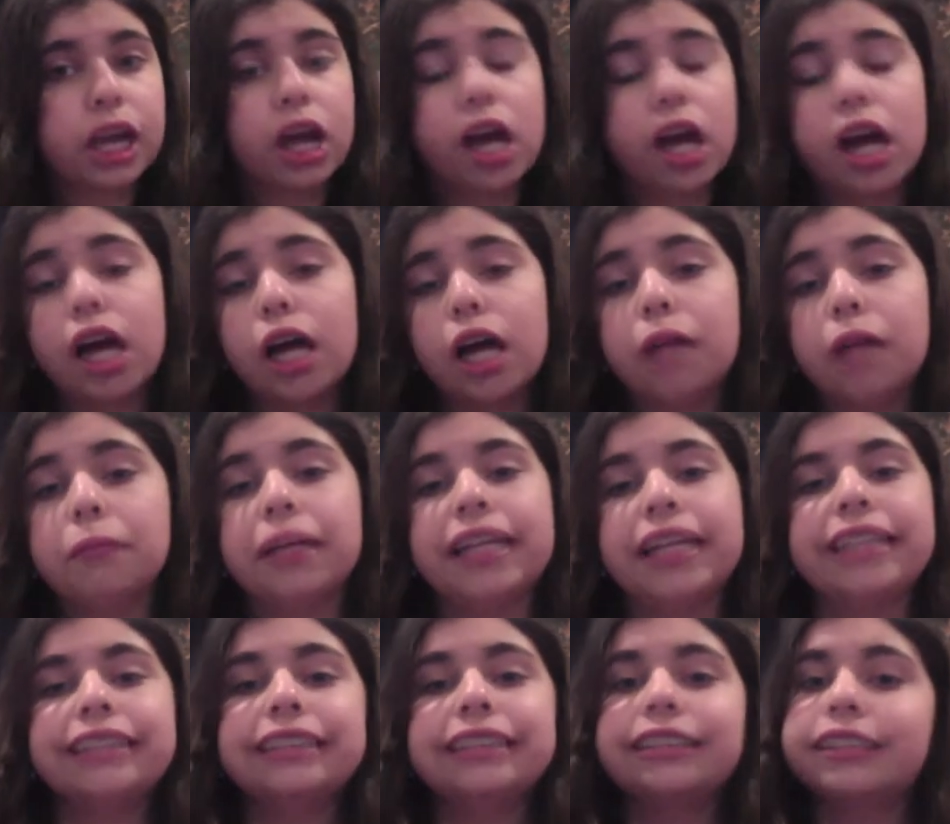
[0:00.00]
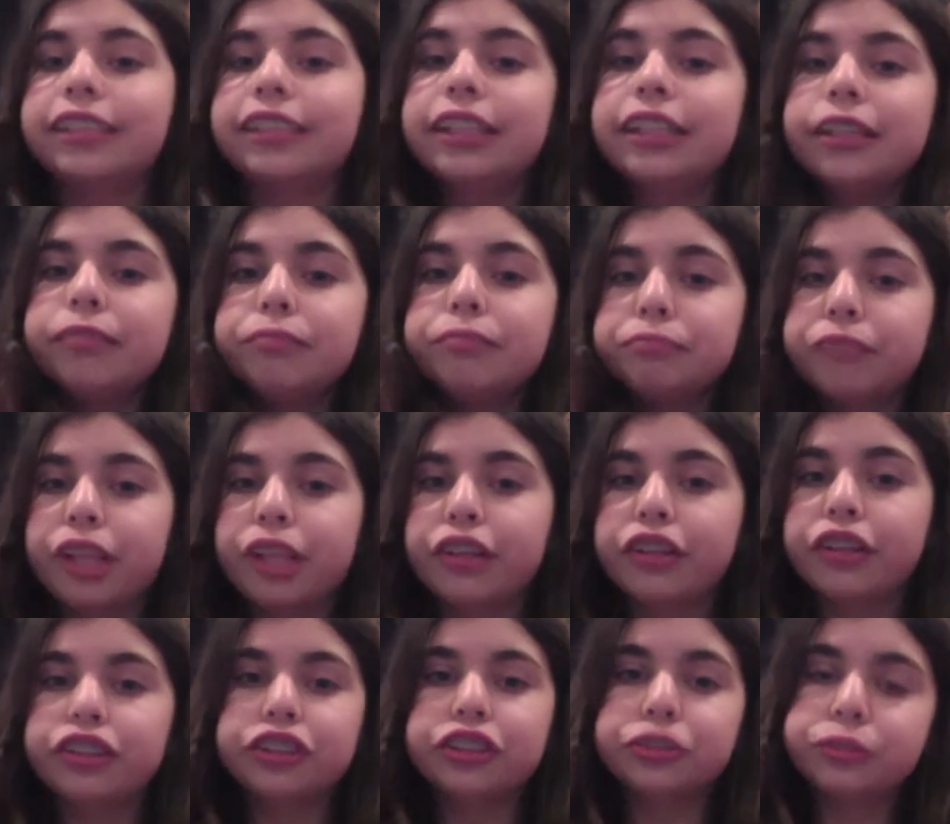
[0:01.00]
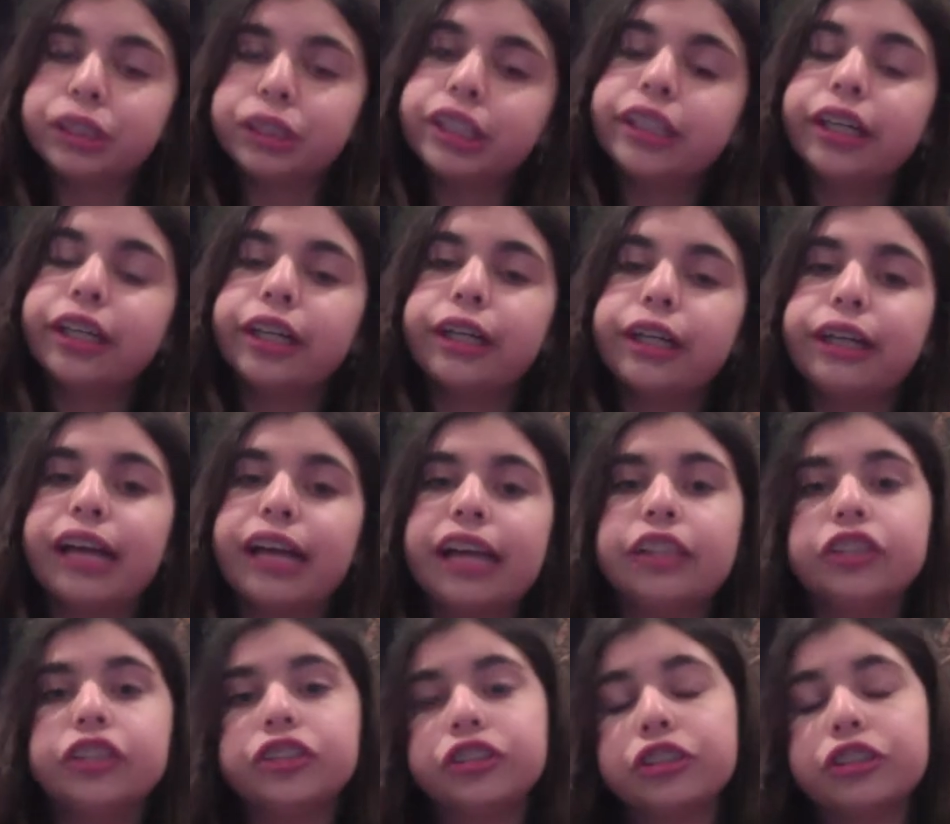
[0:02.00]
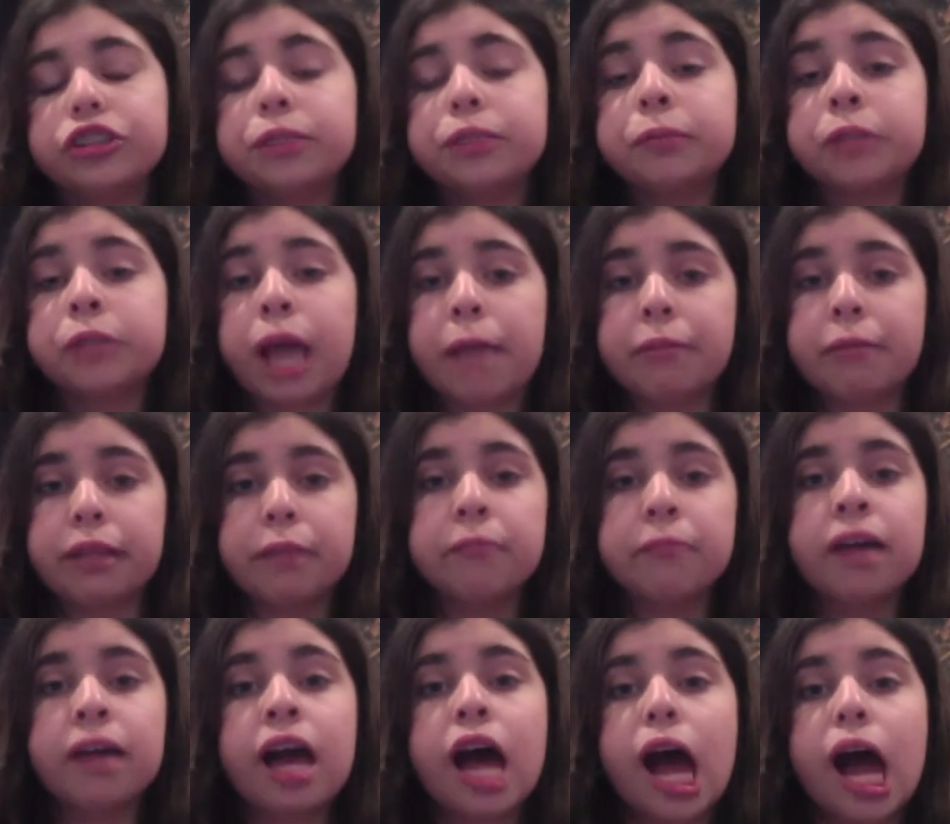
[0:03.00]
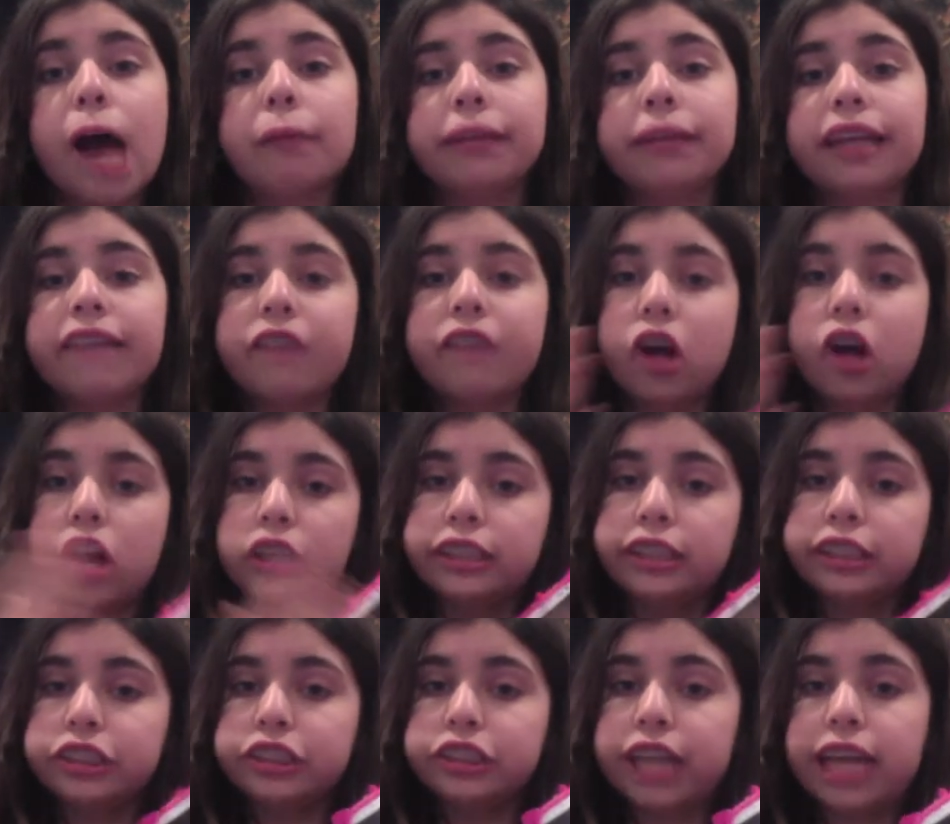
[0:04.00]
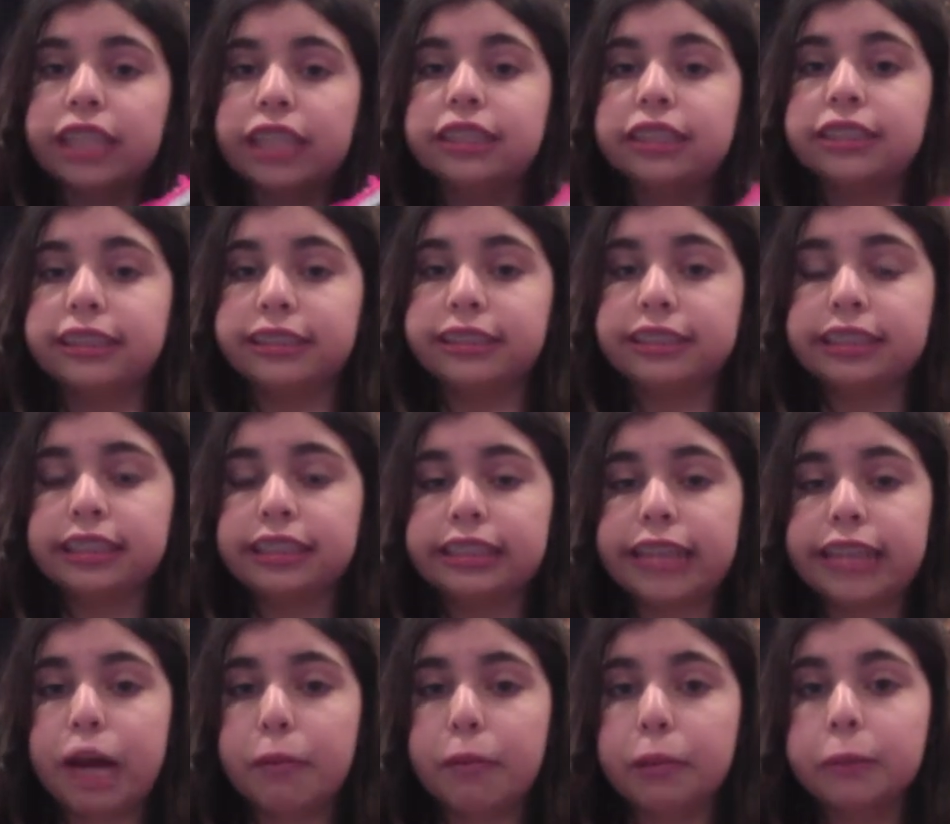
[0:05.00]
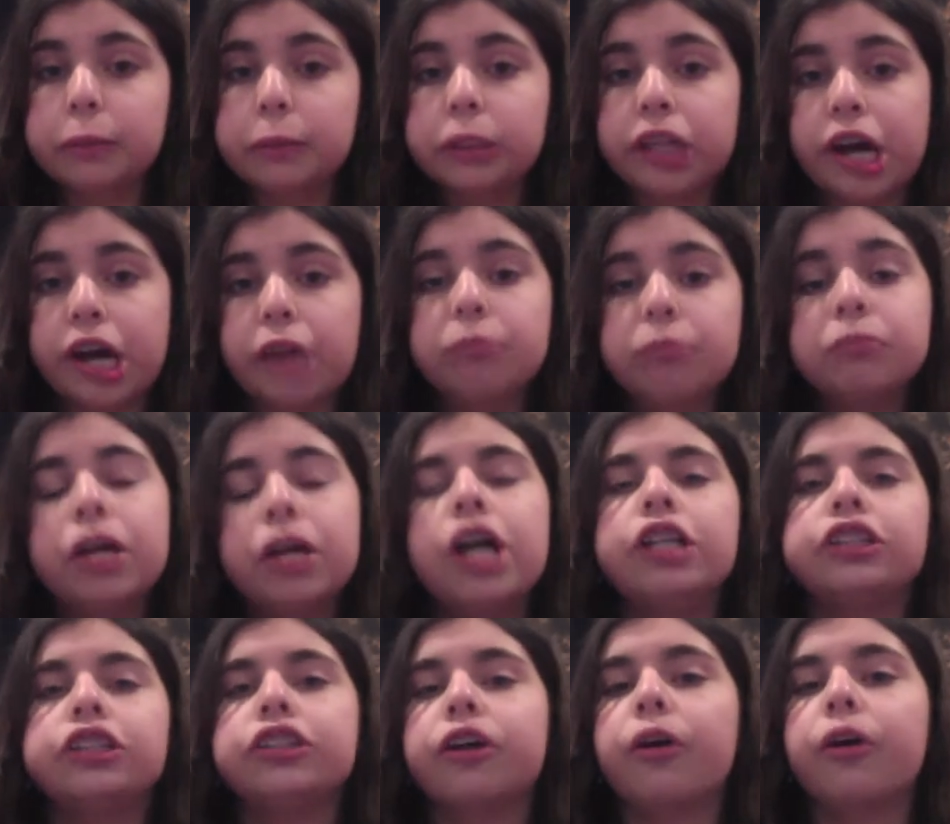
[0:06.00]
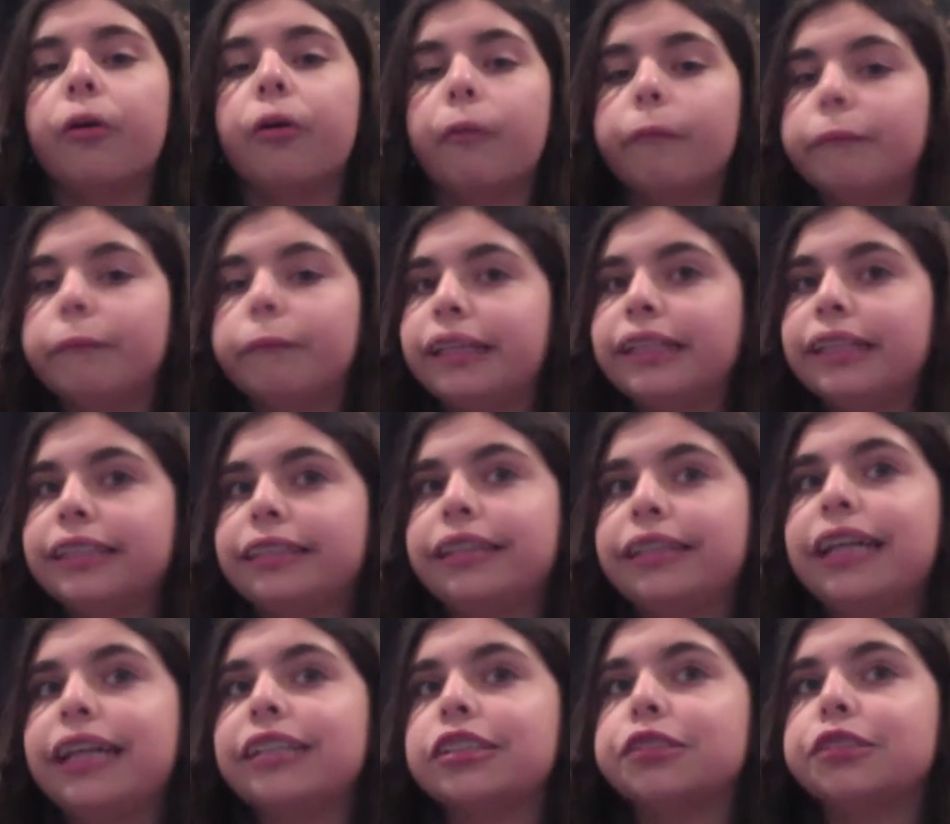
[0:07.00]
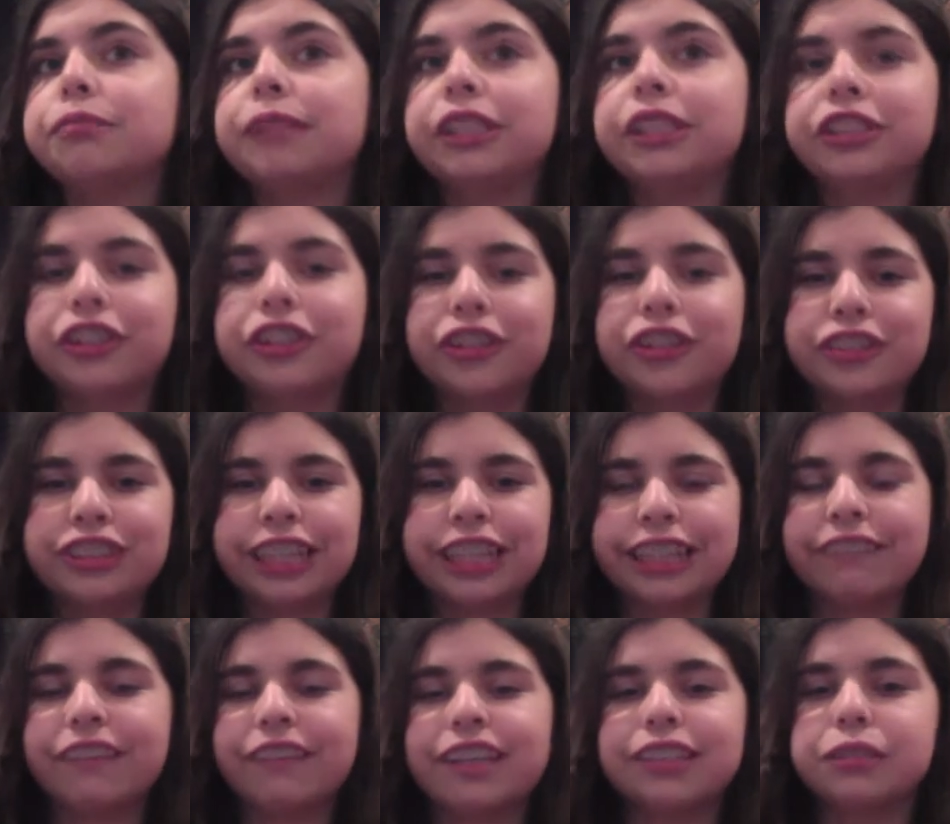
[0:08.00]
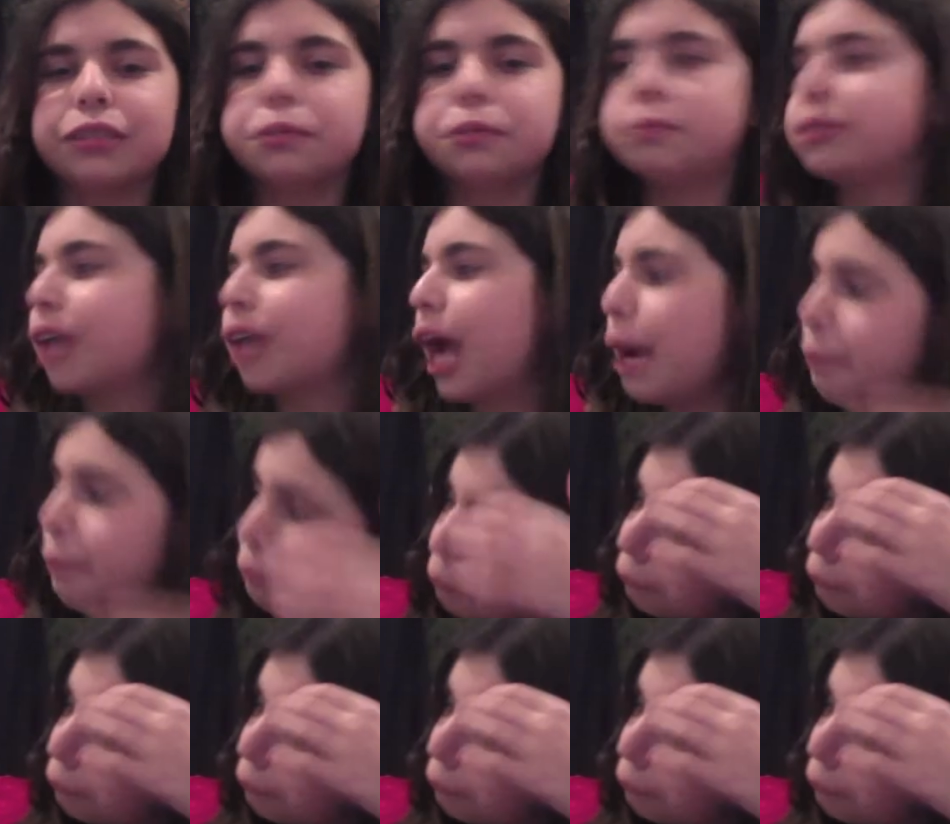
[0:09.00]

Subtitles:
And you know, they're just really good, and you should go subscribe to them. I'm gonna have all these channels linked in the down bar below, so yes, make sure to go check them out and subscribe.